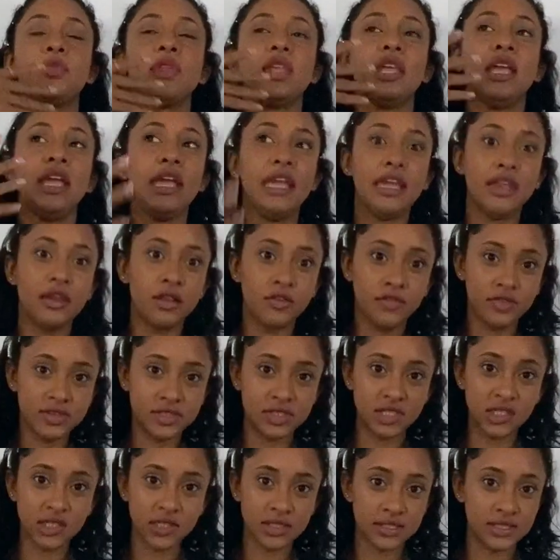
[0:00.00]
in a
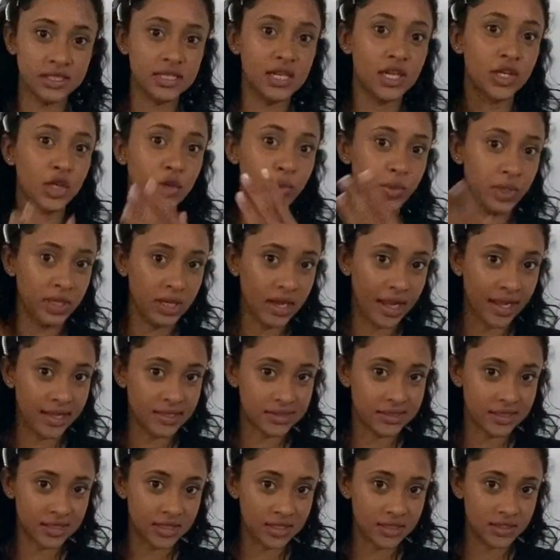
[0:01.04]
facility and you're being
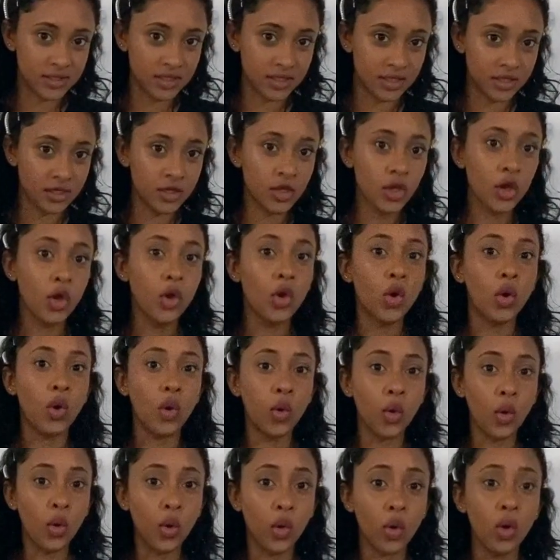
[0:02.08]
isolated,
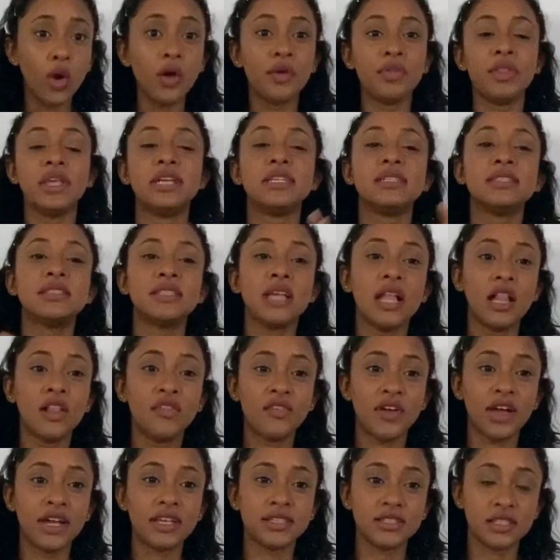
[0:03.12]
or there's
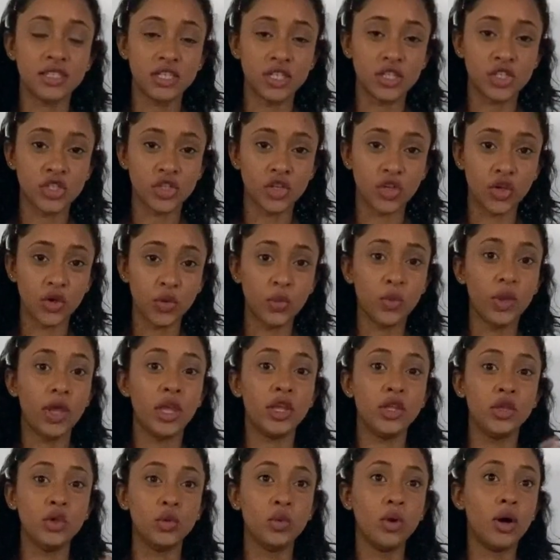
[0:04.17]
self-isolation where
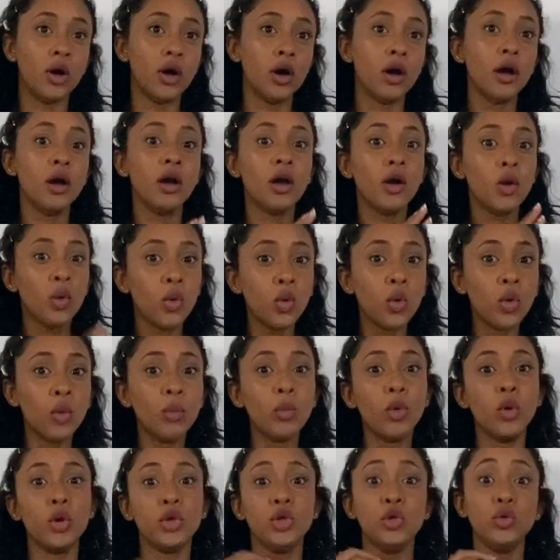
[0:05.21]
you are home
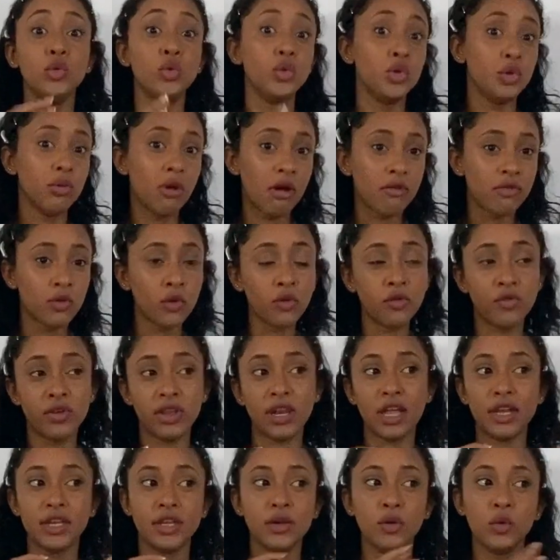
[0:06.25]
or you know you have COVID
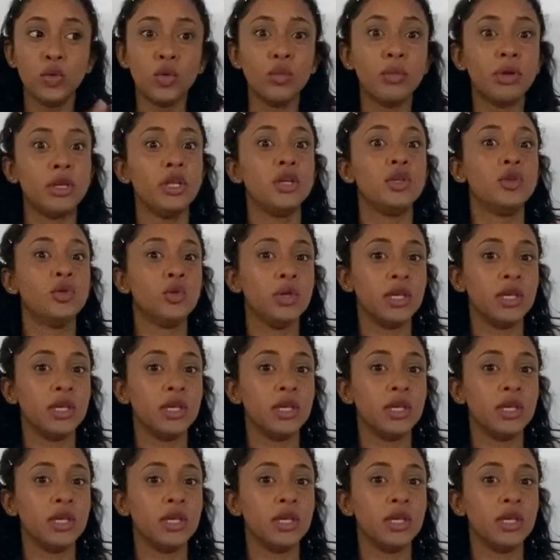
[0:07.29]
and you're home and you're doing